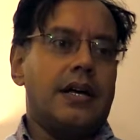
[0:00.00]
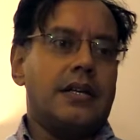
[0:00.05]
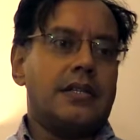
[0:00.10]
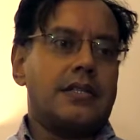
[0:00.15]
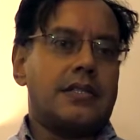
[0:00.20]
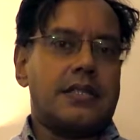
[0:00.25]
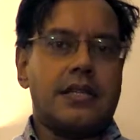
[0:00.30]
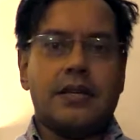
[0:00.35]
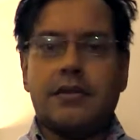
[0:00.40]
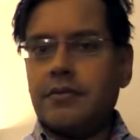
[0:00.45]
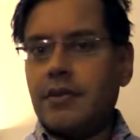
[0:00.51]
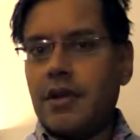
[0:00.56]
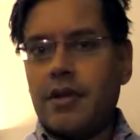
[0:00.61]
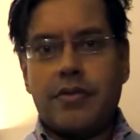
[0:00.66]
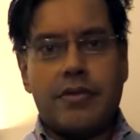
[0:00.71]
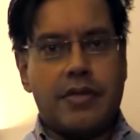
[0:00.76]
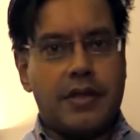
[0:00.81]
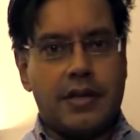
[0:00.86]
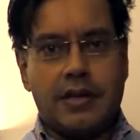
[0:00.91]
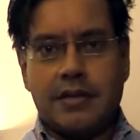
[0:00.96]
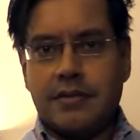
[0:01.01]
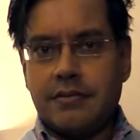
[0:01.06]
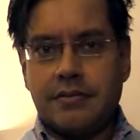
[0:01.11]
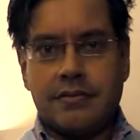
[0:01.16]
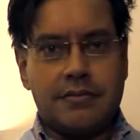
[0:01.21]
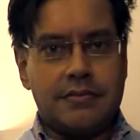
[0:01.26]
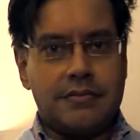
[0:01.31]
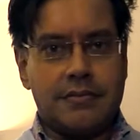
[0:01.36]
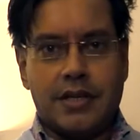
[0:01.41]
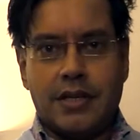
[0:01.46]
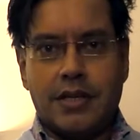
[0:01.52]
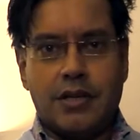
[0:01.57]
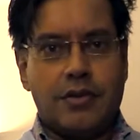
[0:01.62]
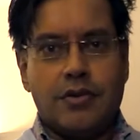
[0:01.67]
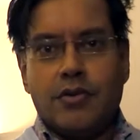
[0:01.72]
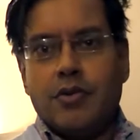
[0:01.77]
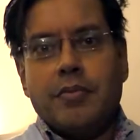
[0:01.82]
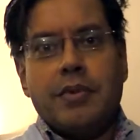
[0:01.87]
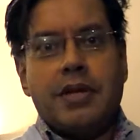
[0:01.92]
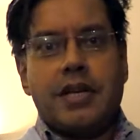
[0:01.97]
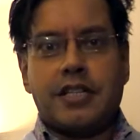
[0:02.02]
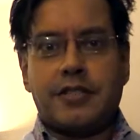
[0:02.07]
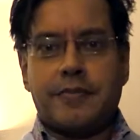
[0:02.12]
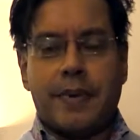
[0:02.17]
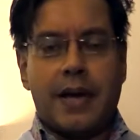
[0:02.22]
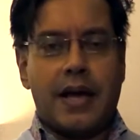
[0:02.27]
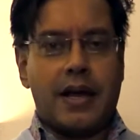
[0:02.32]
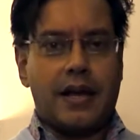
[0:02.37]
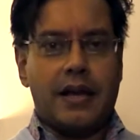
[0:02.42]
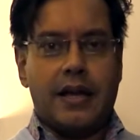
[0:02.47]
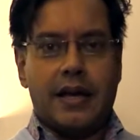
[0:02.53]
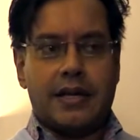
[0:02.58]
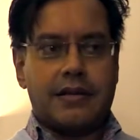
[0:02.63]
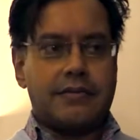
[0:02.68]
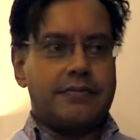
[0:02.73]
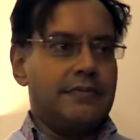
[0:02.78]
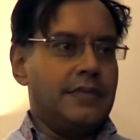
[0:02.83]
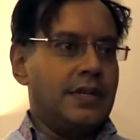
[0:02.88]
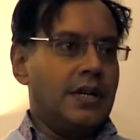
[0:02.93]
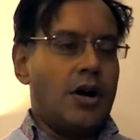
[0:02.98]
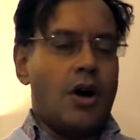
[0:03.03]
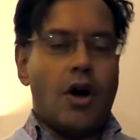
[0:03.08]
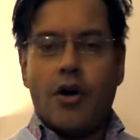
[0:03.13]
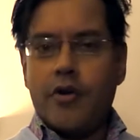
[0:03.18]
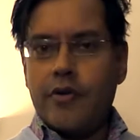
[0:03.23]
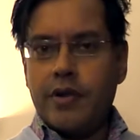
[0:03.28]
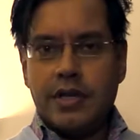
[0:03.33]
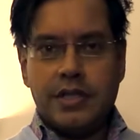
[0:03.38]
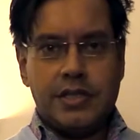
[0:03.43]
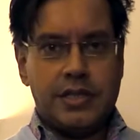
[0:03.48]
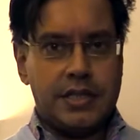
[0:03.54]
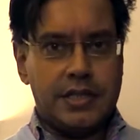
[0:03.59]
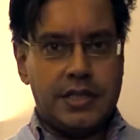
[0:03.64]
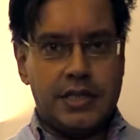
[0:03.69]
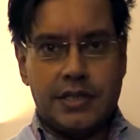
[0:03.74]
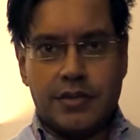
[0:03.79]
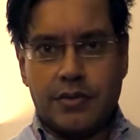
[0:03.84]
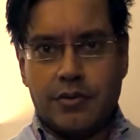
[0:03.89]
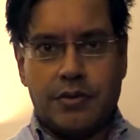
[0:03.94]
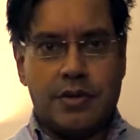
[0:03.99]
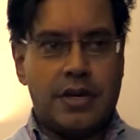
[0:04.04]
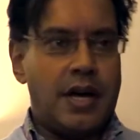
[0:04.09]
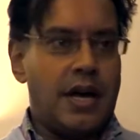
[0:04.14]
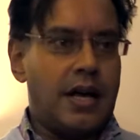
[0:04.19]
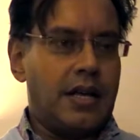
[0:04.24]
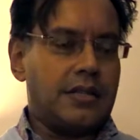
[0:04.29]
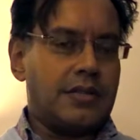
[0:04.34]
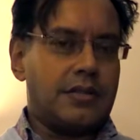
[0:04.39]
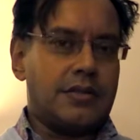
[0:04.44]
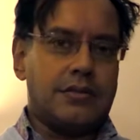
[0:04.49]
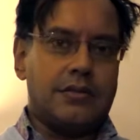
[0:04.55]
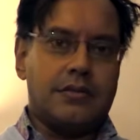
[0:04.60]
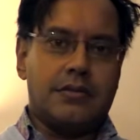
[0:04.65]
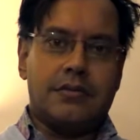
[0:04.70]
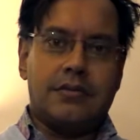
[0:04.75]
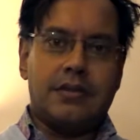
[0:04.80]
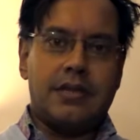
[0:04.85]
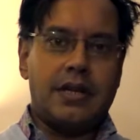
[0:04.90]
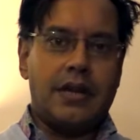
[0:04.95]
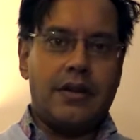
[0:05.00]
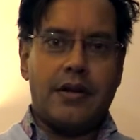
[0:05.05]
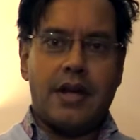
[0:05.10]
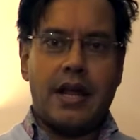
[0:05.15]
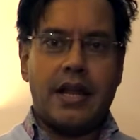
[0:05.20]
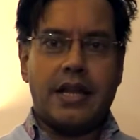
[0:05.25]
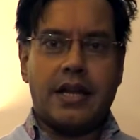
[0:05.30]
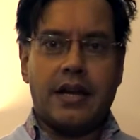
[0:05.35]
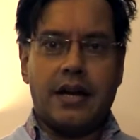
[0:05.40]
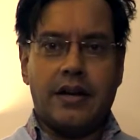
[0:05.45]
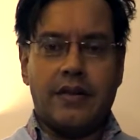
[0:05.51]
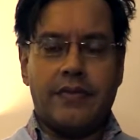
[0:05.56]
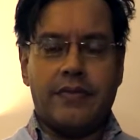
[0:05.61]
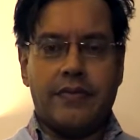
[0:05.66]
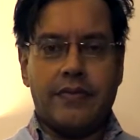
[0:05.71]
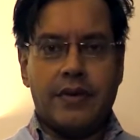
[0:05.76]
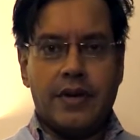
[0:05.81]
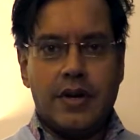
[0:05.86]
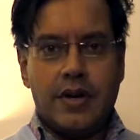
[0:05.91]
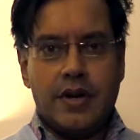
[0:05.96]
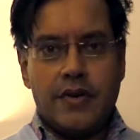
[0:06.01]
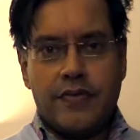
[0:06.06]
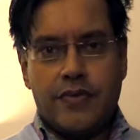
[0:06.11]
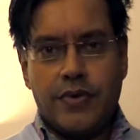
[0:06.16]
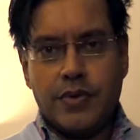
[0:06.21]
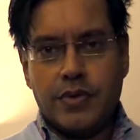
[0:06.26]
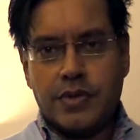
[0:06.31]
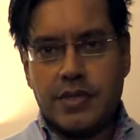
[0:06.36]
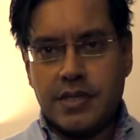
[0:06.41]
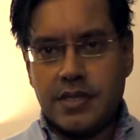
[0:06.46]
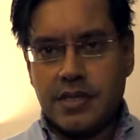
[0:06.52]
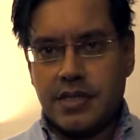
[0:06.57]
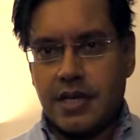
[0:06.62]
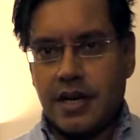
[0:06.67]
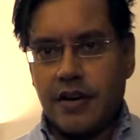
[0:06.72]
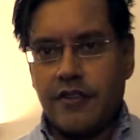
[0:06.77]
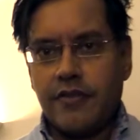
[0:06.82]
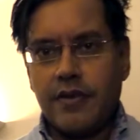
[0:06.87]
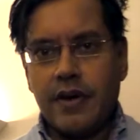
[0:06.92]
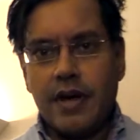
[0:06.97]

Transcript: still no things that you'd normally expect like oranges or nuts or any kind of fruits and stuff.